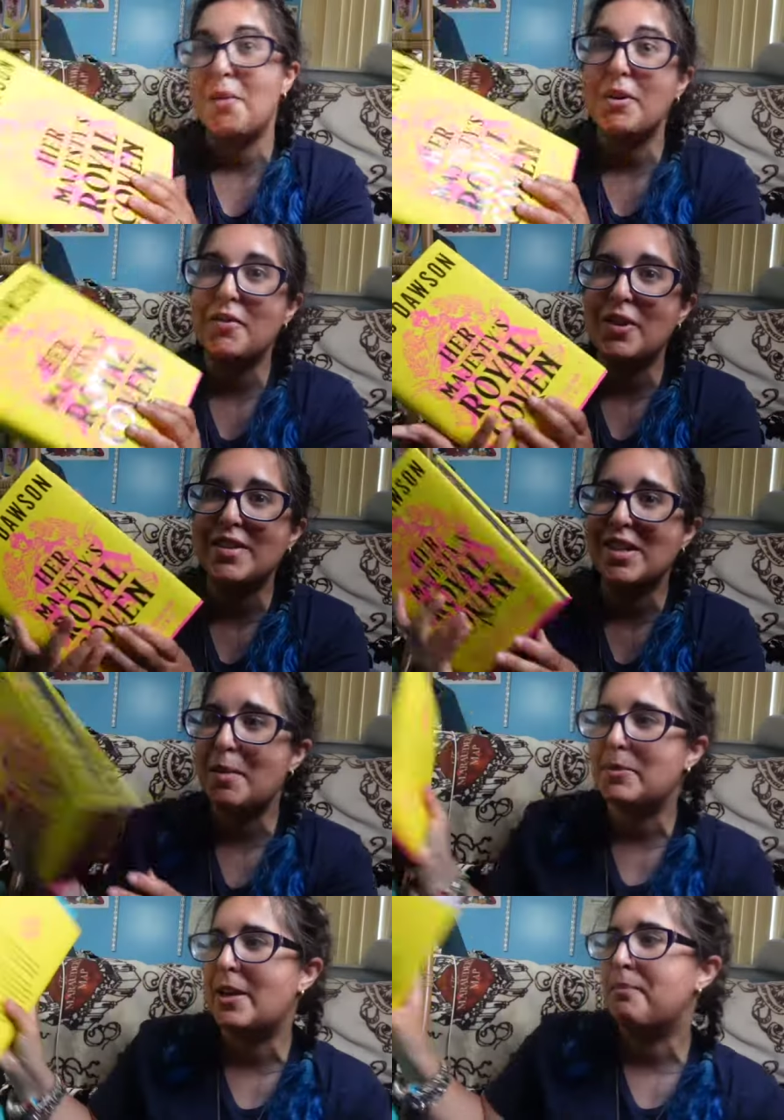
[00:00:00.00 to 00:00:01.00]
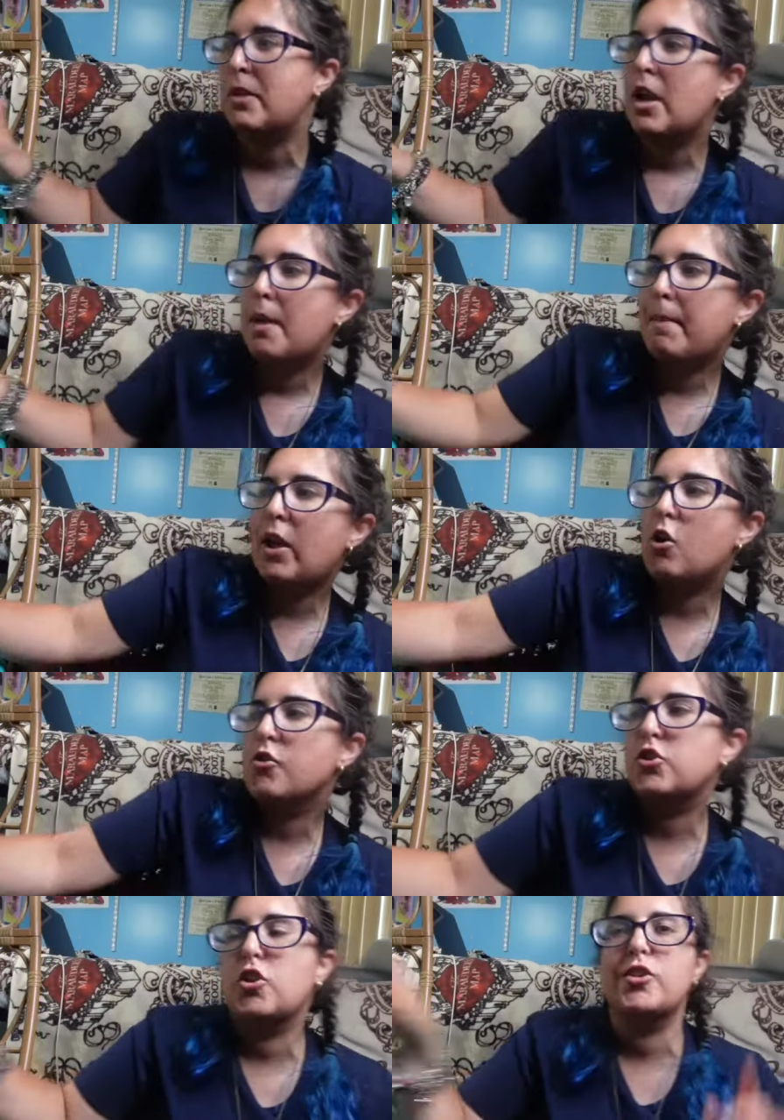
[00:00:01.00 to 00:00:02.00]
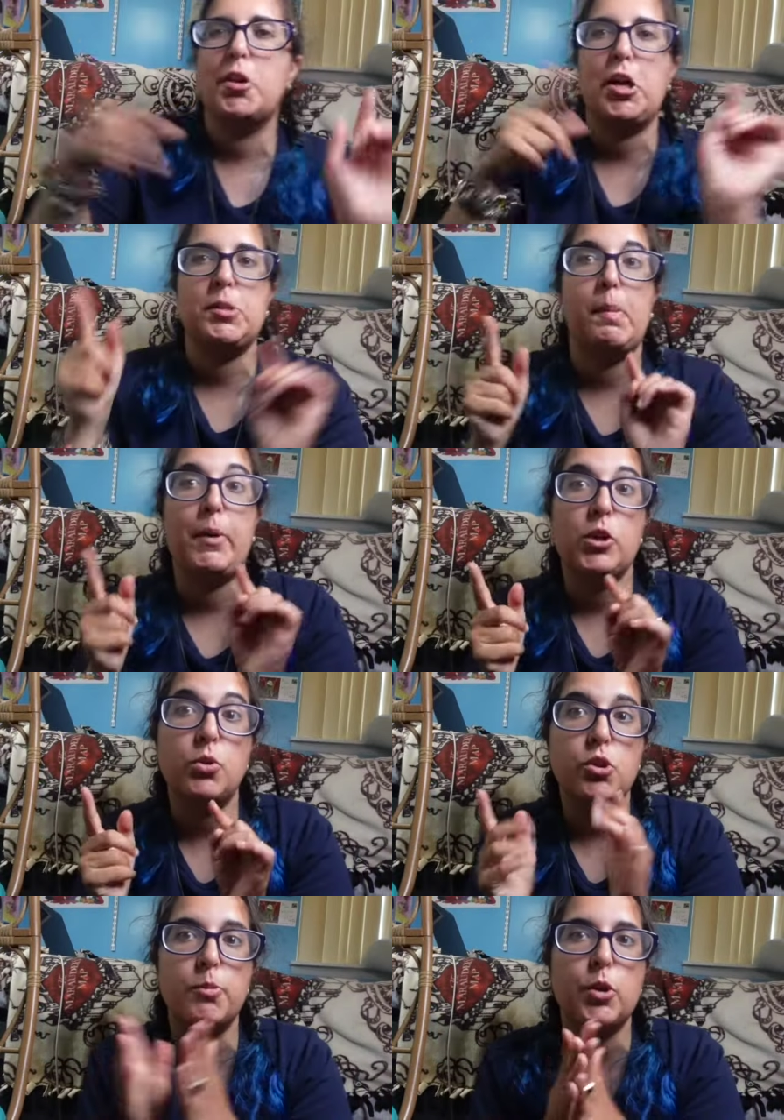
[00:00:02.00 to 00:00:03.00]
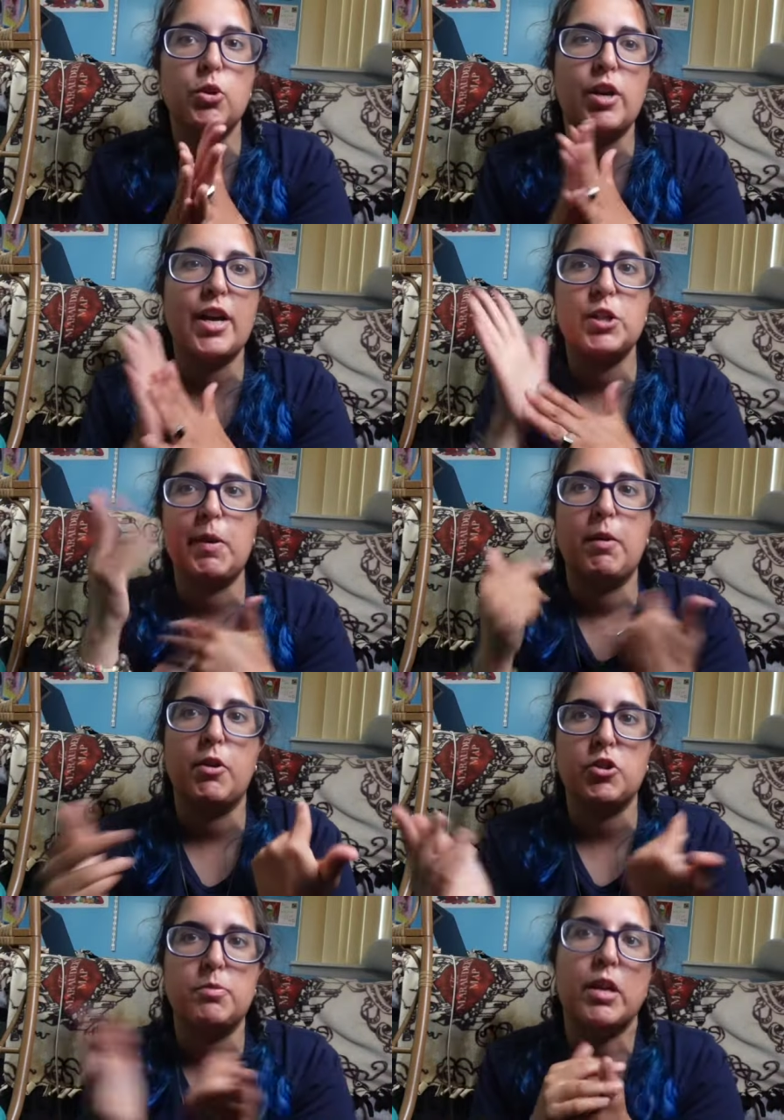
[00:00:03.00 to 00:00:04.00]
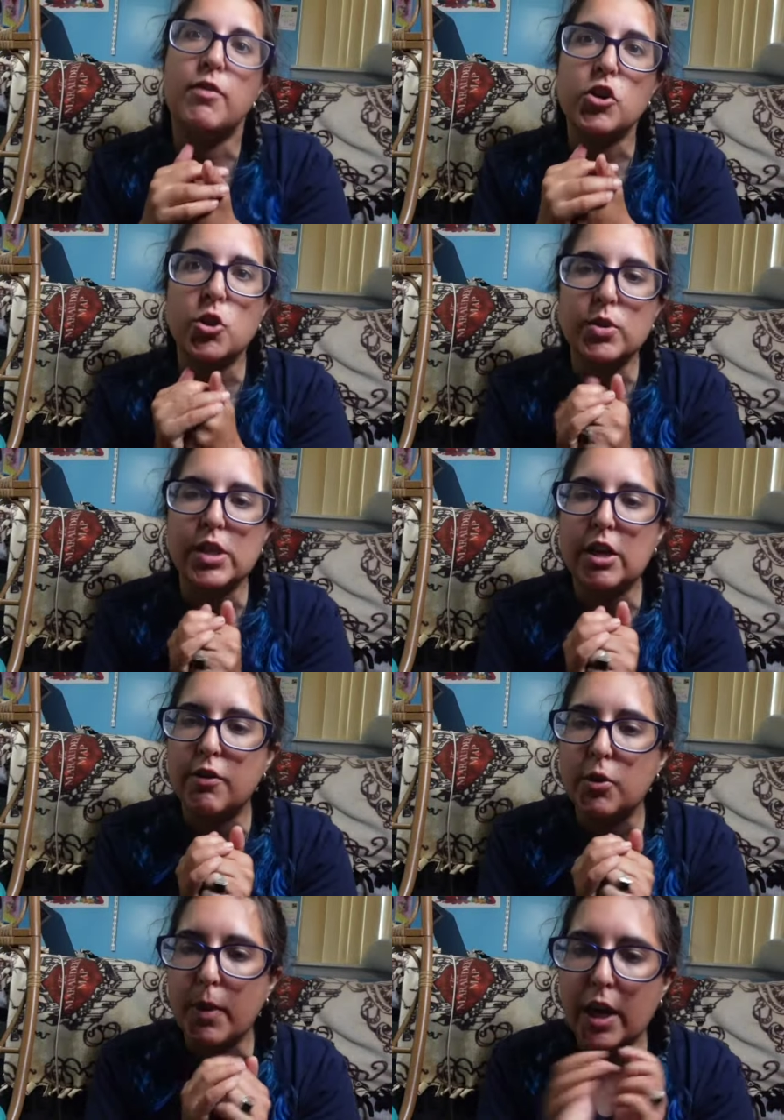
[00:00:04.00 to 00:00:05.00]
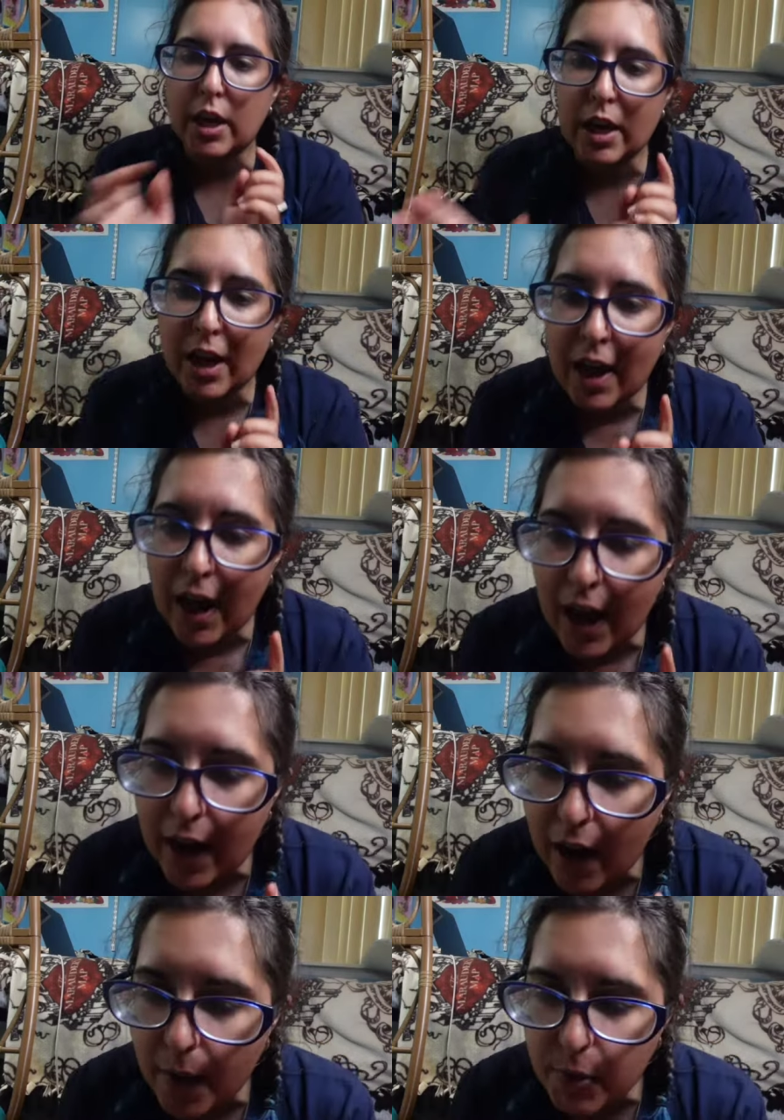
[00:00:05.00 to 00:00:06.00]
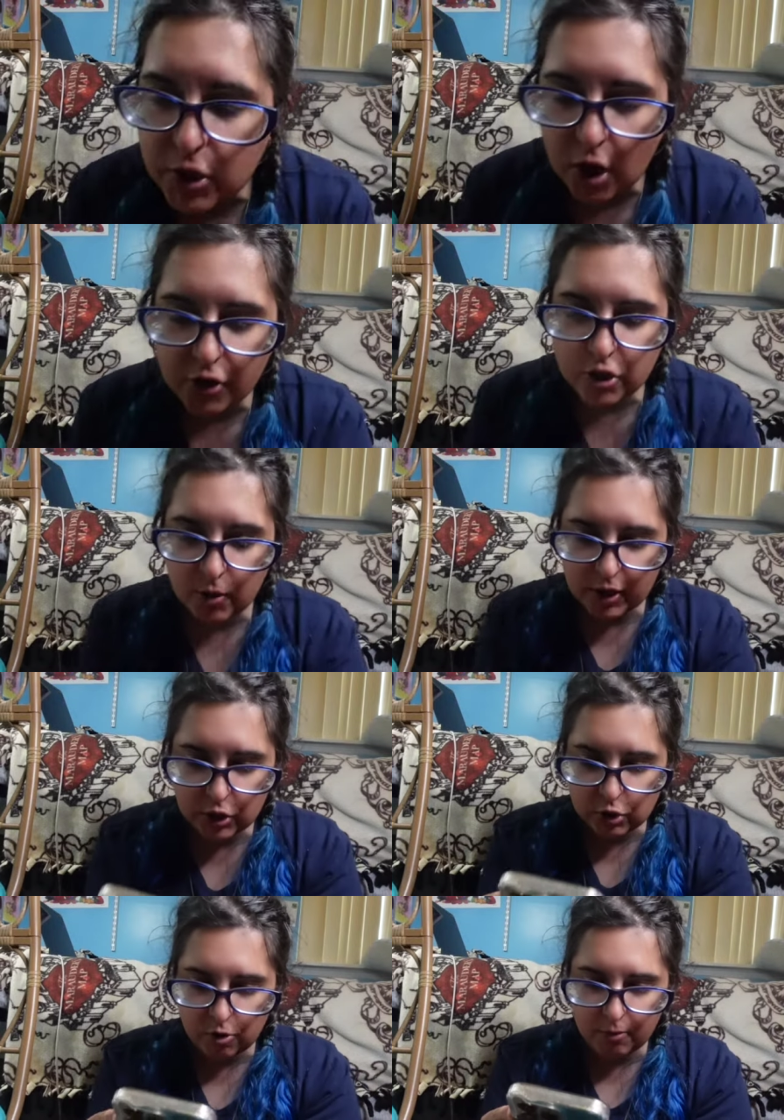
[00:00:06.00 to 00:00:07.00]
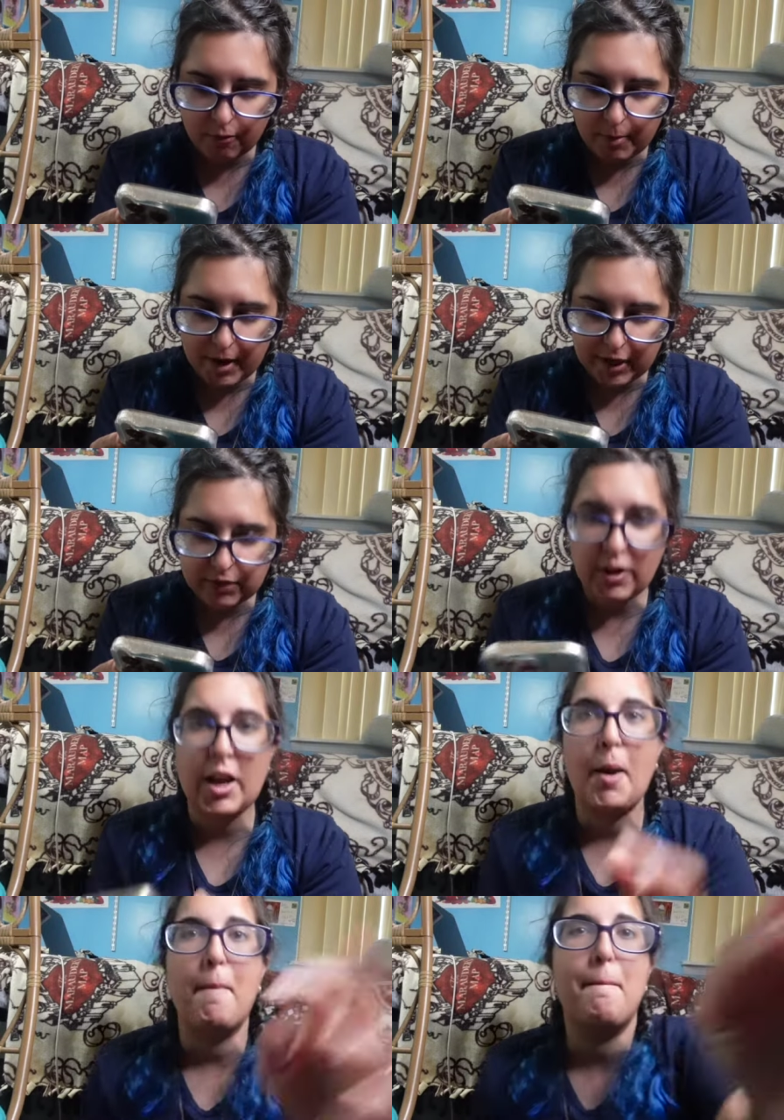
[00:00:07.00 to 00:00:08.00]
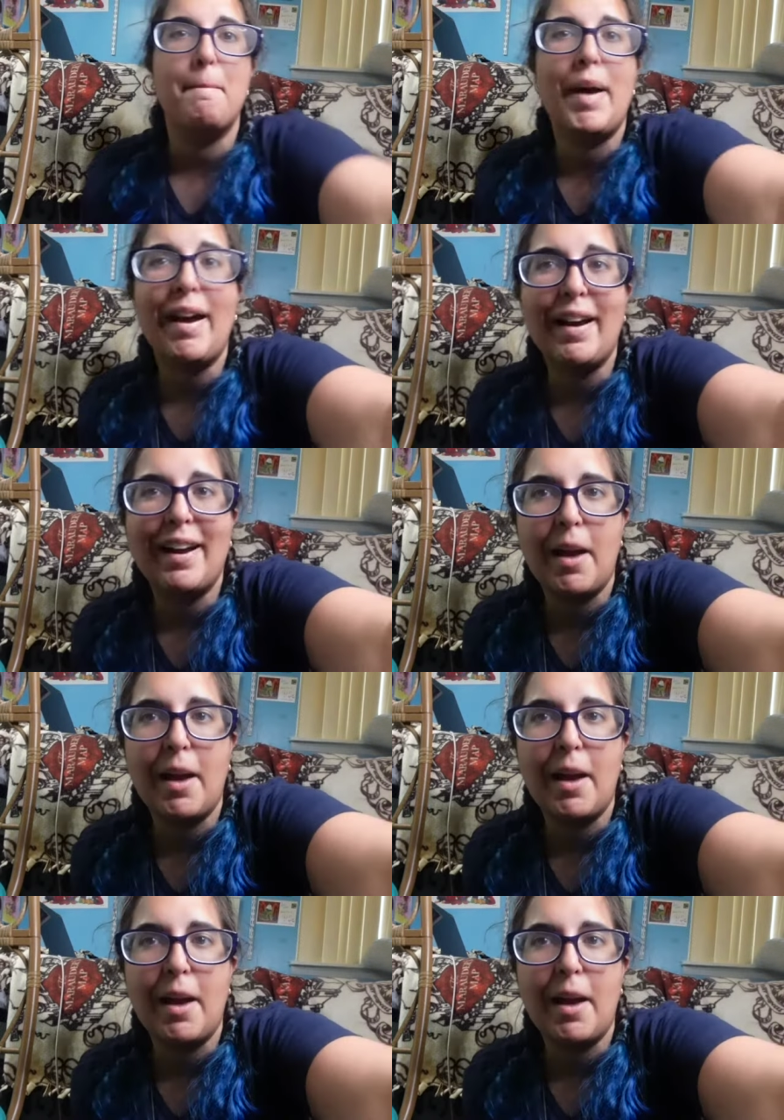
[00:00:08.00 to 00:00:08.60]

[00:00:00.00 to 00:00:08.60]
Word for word: I will give you guys an update. My goal is to also catch up on my YouTube queue today so I can watch some T V shows later in the week, and I will talk to you guys soon for my next video. Bye.